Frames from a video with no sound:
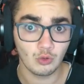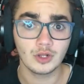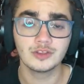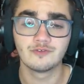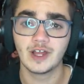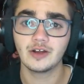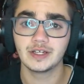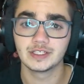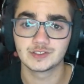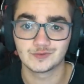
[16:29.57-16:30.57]
the
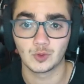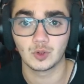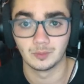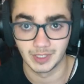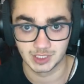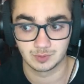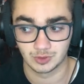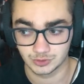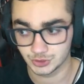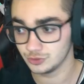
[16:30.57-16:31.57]
variants for Magepunk
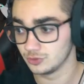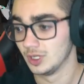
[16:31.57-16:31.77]
2.